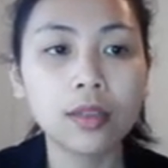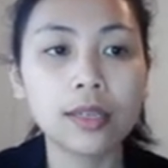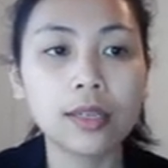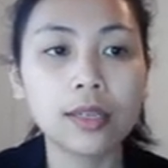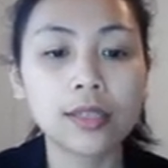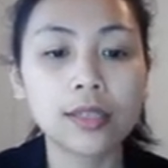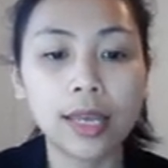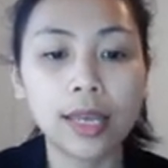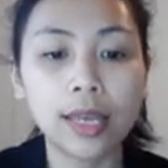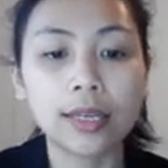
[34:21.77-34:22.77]
Let's
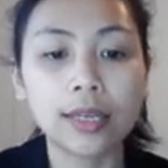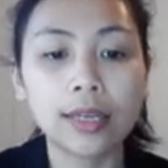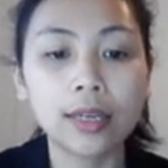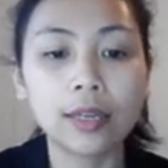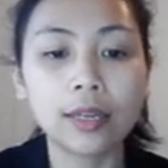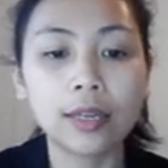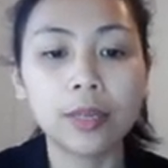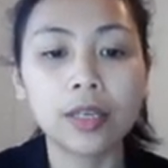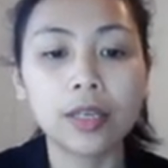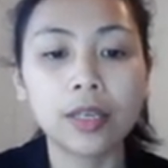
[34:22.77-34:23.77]
A and
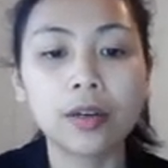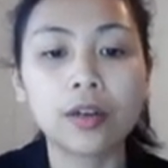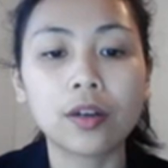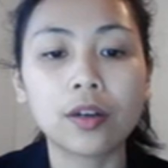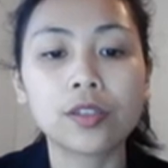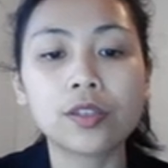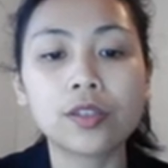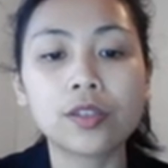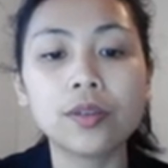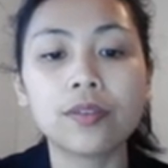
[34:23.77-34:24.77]
B are
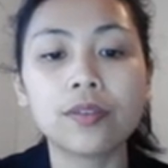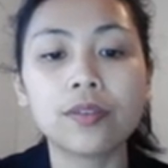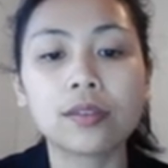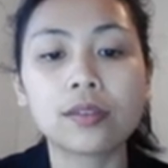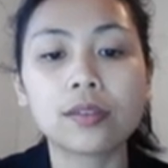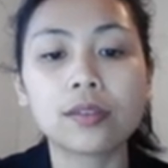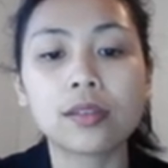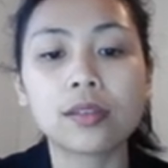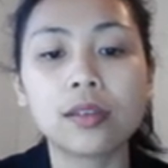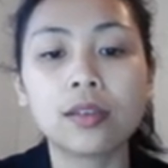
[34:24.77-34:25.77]
two events.